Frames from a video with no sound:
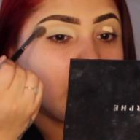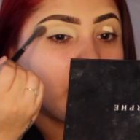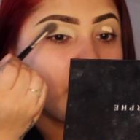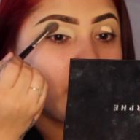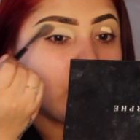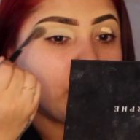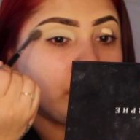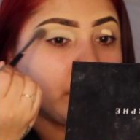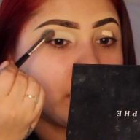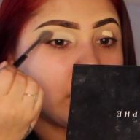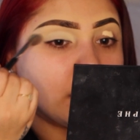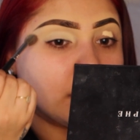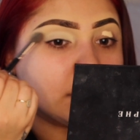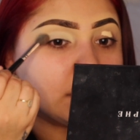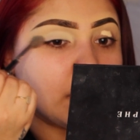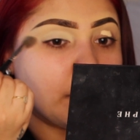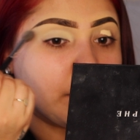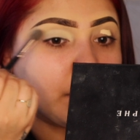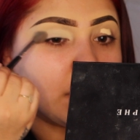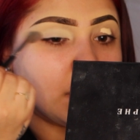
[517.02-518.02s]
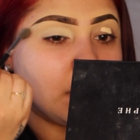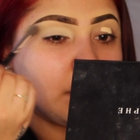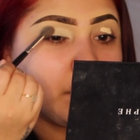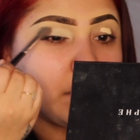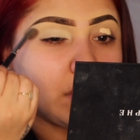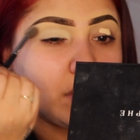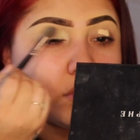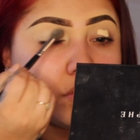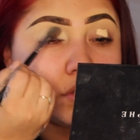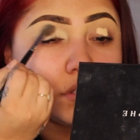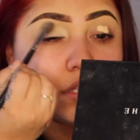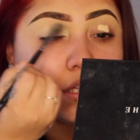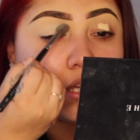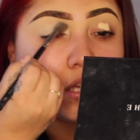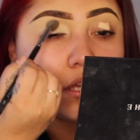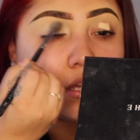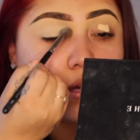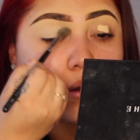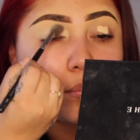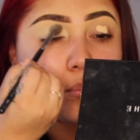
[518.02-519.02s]
But because I'm gonna be
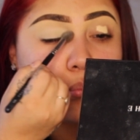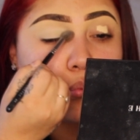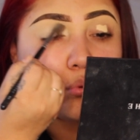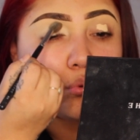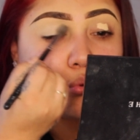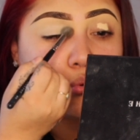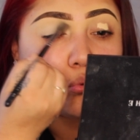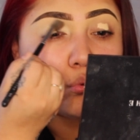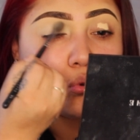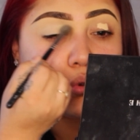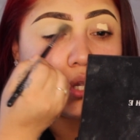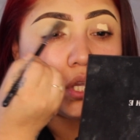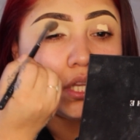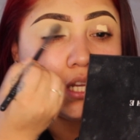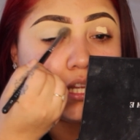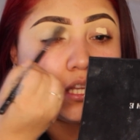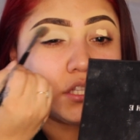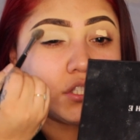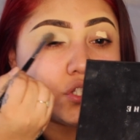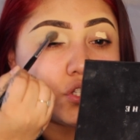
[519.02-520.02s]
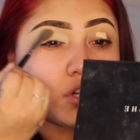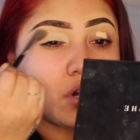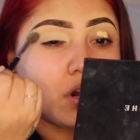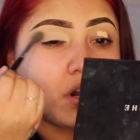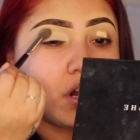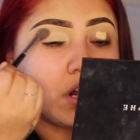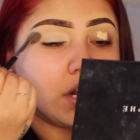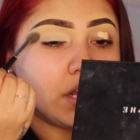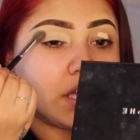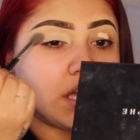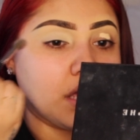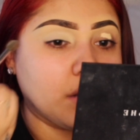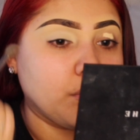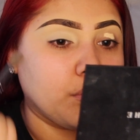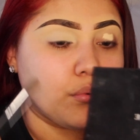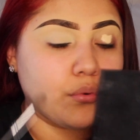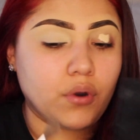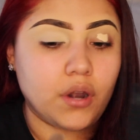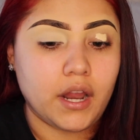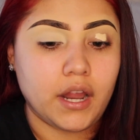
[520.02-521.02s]
using pretty dark and
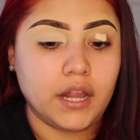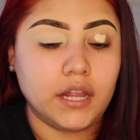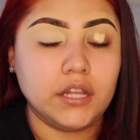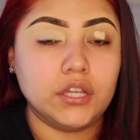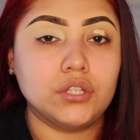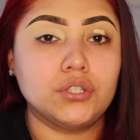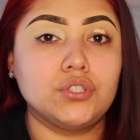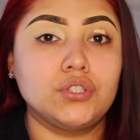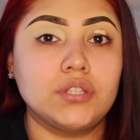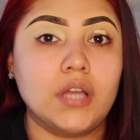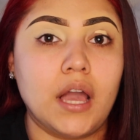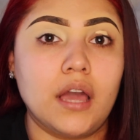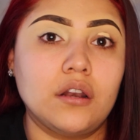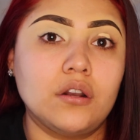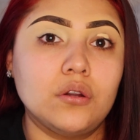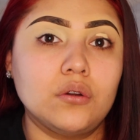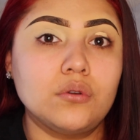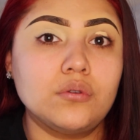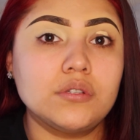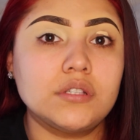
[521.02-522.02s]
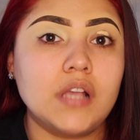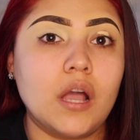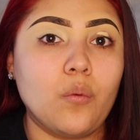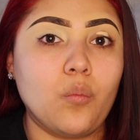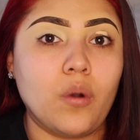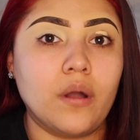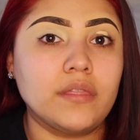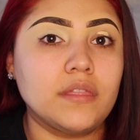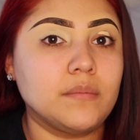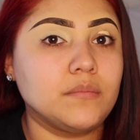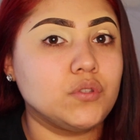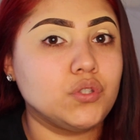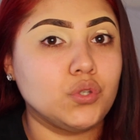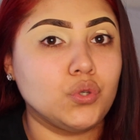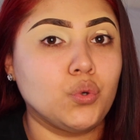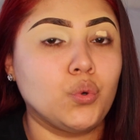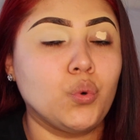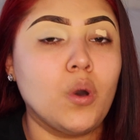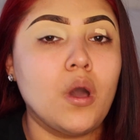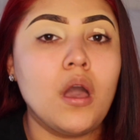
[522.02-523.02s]
bright shadows, I want them
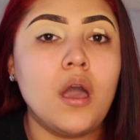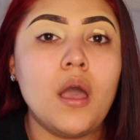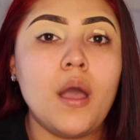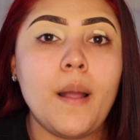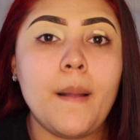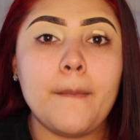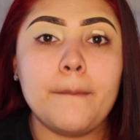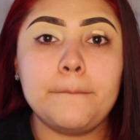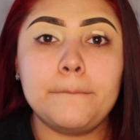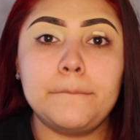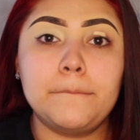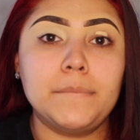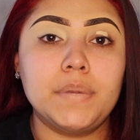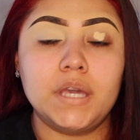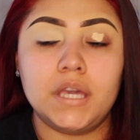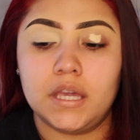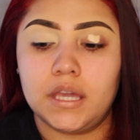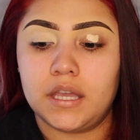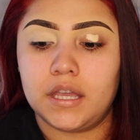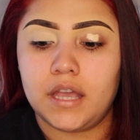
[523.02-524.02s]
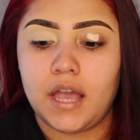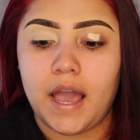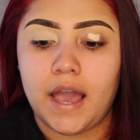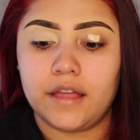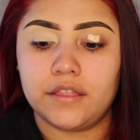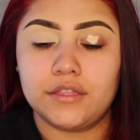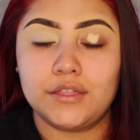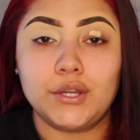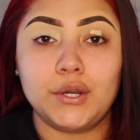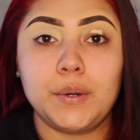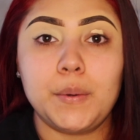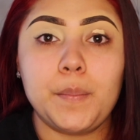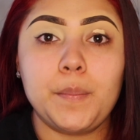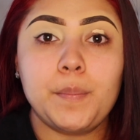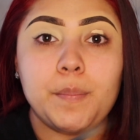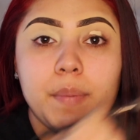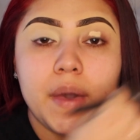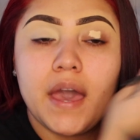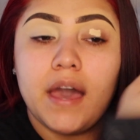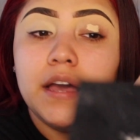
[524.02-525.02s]
to be at their
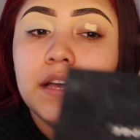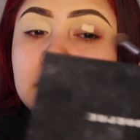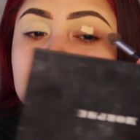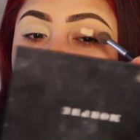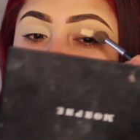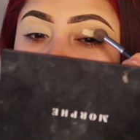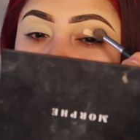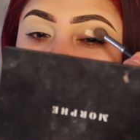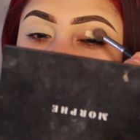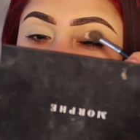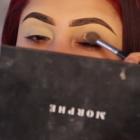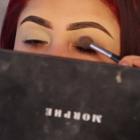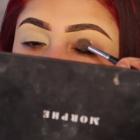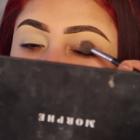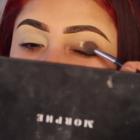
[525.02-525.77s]
best and